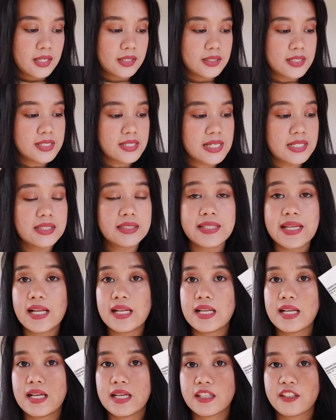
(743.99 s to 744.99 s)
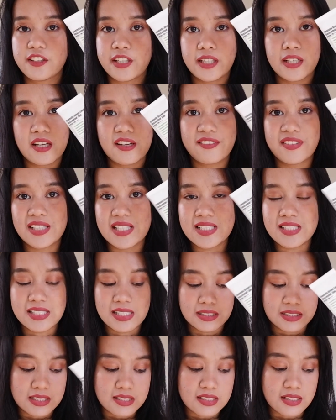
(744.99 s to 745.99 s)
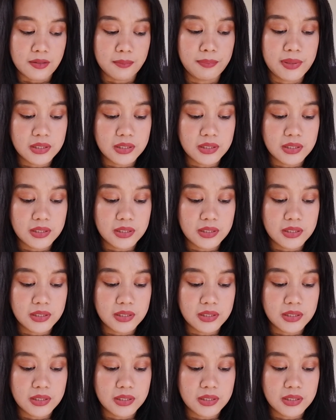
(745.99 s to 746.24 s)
the Centella Green Level Unscented Sun,